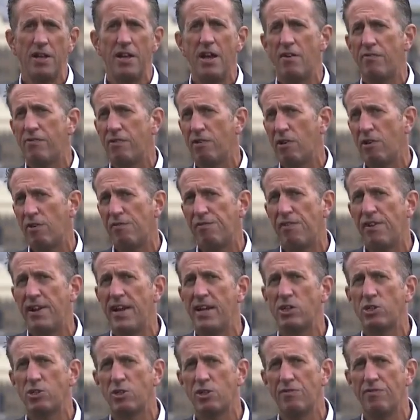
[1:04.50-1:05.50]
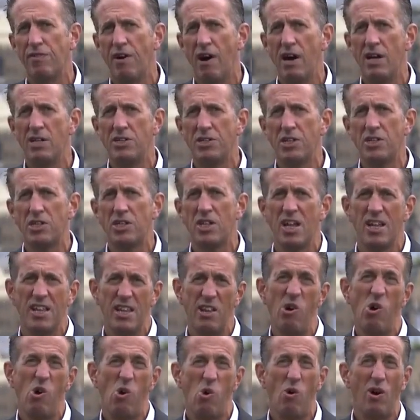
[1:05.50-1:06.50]
Now, for a lot of financial advisors,
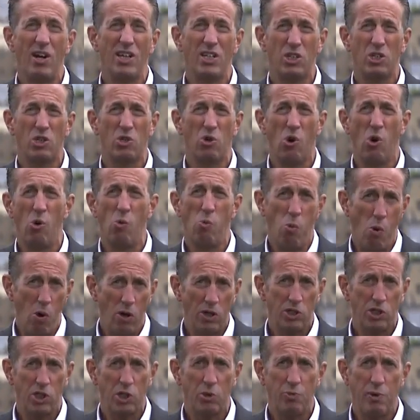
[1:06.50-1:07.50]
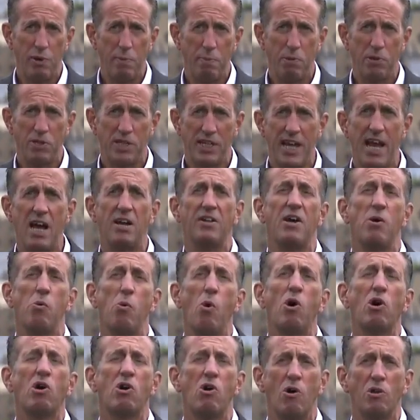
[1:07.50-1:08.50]
they're not quite sure what should we be putting out there,
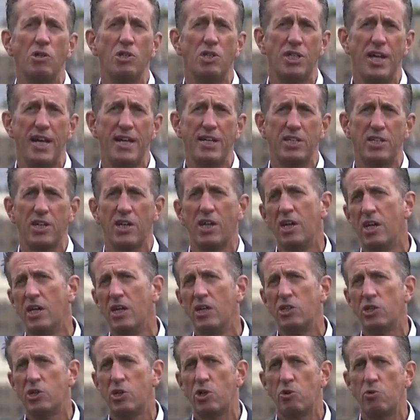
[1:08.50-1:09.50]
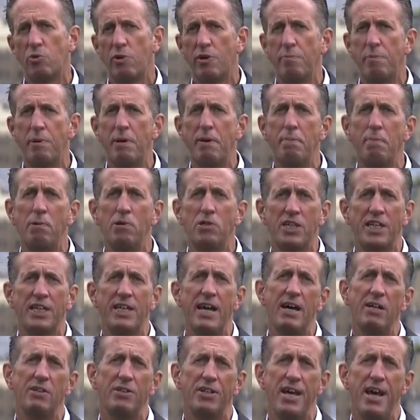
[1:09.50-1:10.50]
what content should we be
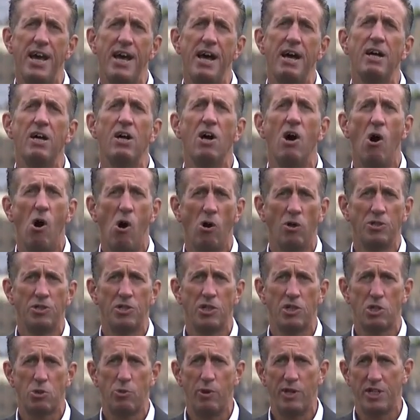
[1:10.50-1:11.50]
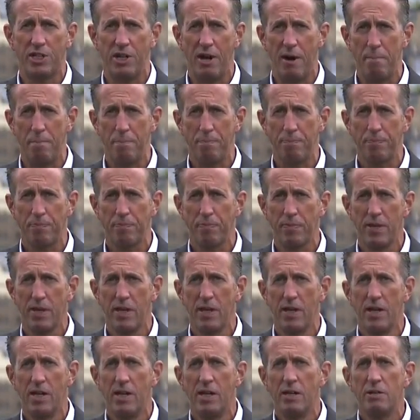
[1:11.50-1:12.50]
putting out there onto Twitter.
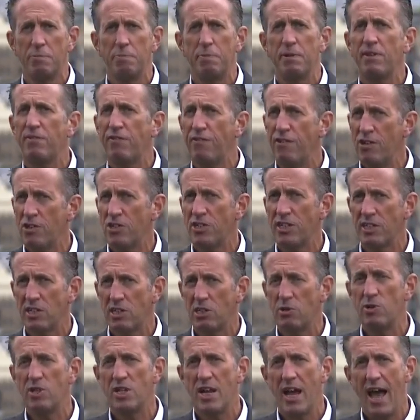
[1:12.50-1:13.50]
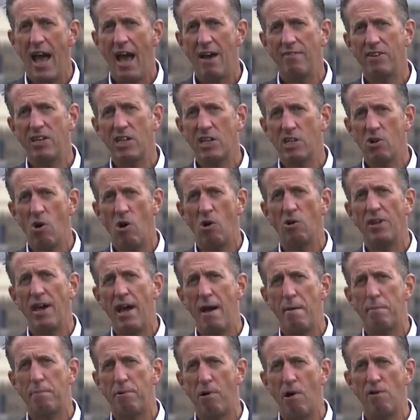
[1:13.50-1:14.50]
But the first thing to do is, having got
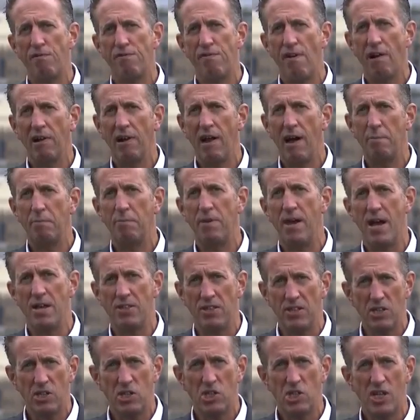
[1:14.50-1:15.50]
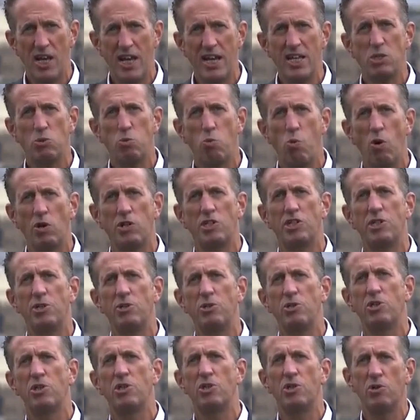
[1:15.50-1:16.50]
that profile up there that says what
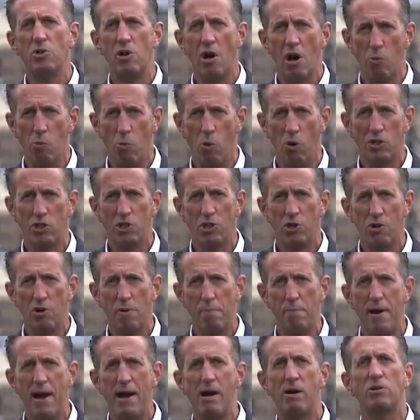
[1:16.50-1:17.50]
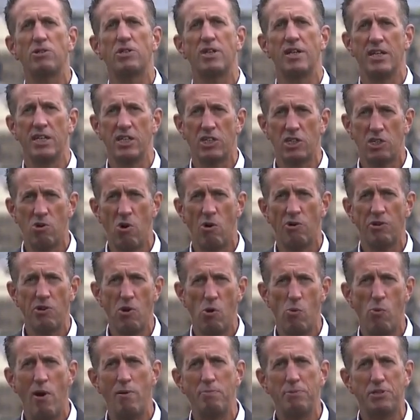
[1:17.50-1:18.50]
you do and what you're about, and it's got
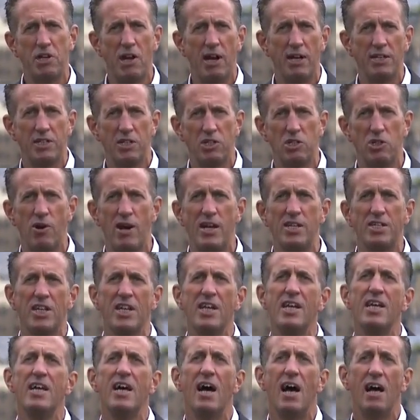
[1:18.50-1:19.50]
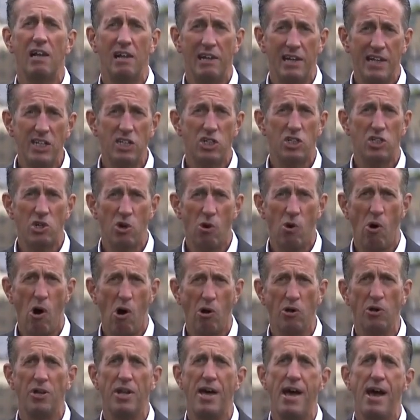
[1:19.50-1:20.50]
your website address, at least you're
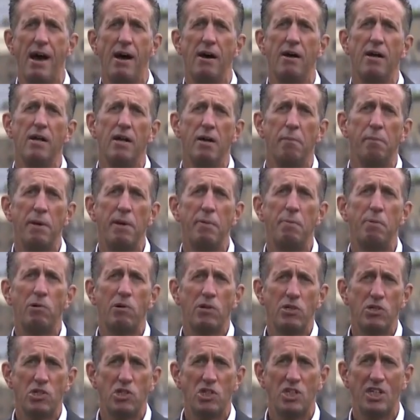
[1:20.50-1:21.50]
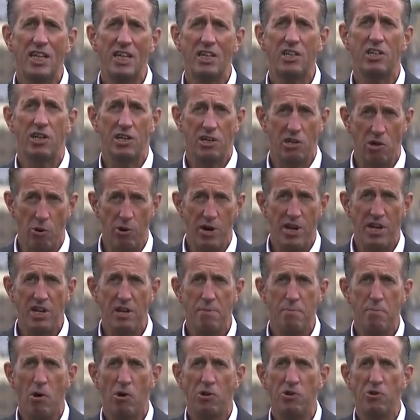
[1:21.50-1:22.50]
on there. People can see that you're
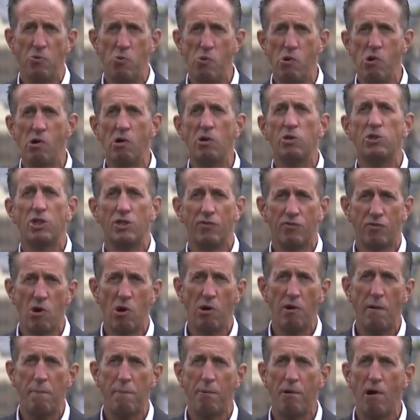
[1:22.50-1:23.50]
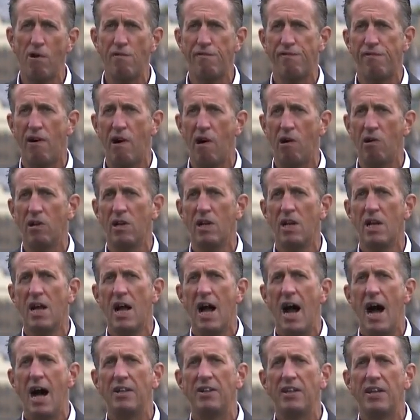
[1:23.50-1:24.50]
in the modern world, you've got a profile,
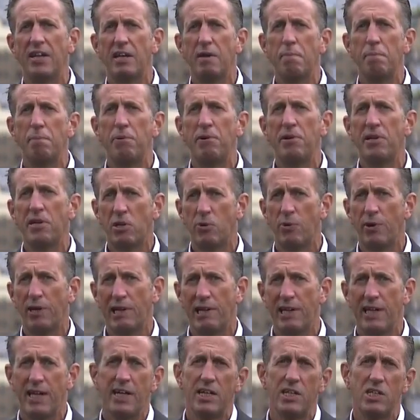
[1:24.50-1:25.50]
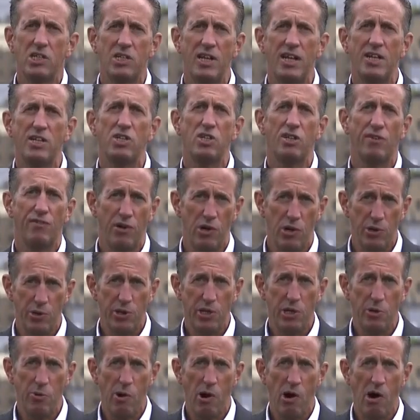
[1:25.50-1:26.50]
and they can pretty quickly get a sense of who
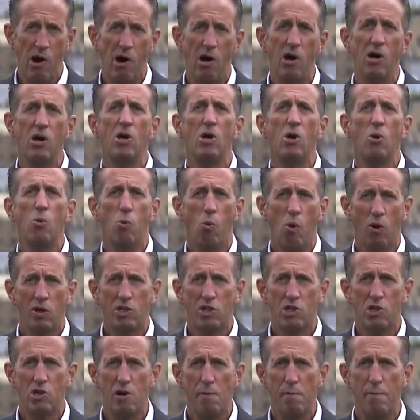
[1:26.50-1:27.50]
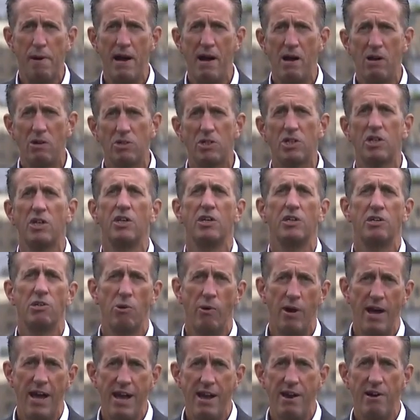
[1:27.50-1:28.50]
you are, what you're about,
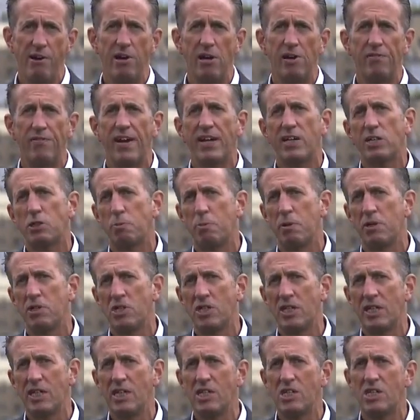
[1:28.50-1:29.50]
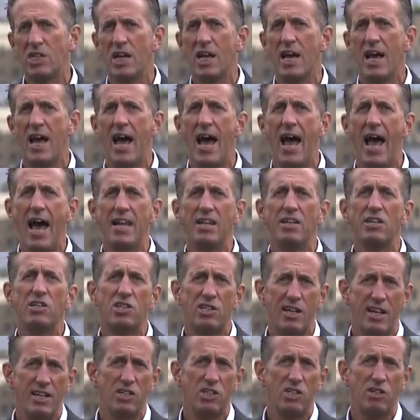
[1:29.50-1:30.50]
your area of expertise, and a
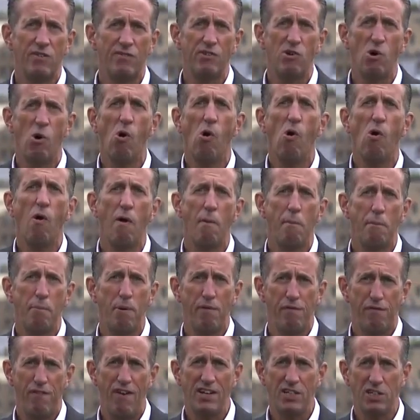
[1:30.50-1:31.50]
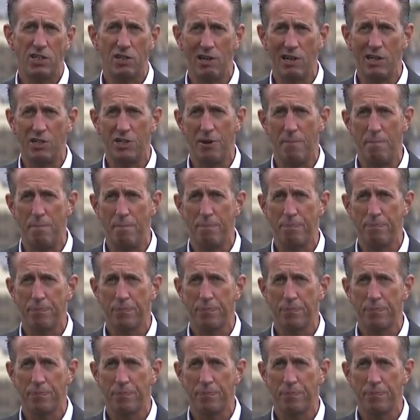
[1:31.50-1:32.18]
sense of your professionalism.